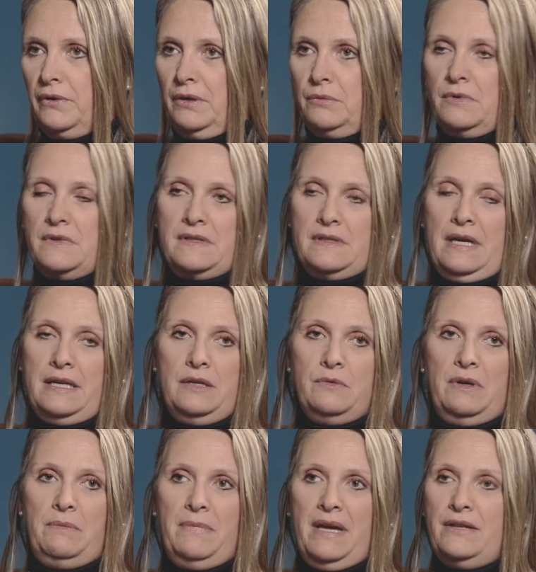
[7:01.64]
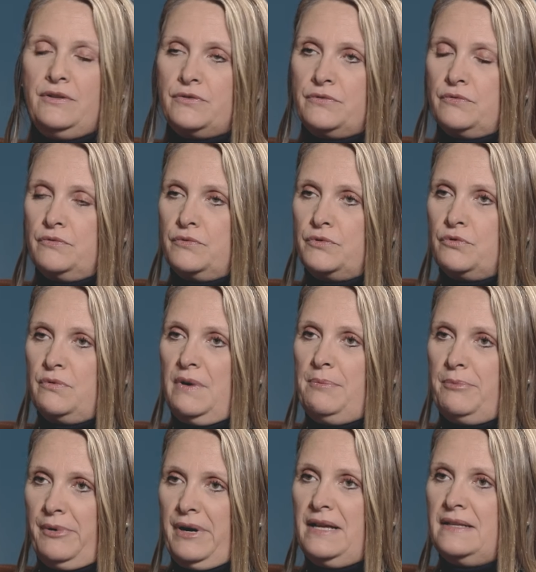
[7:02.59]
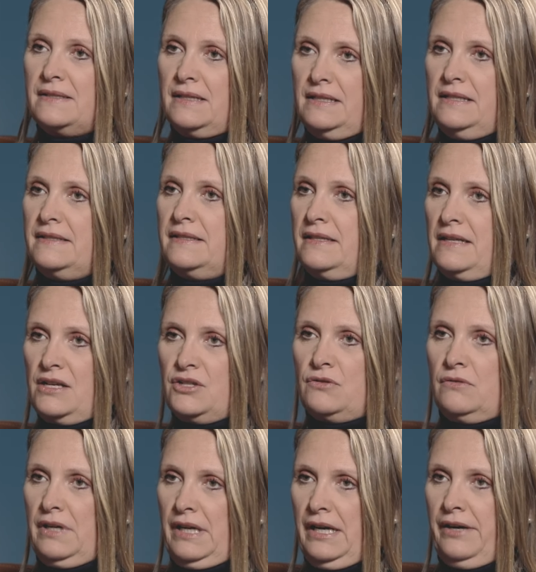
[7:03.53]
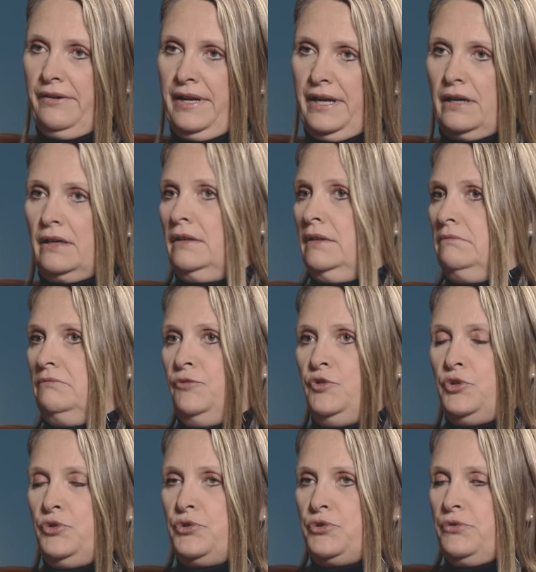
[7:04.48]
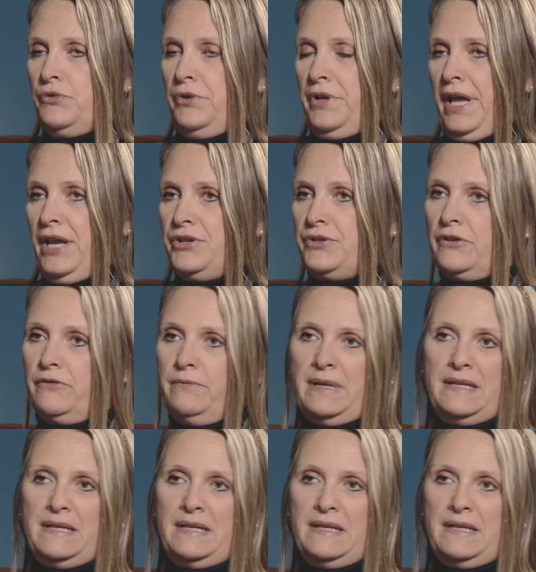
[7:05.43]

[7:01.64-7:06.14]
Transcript: I was anyway meant to embrace an international career due to the nature of my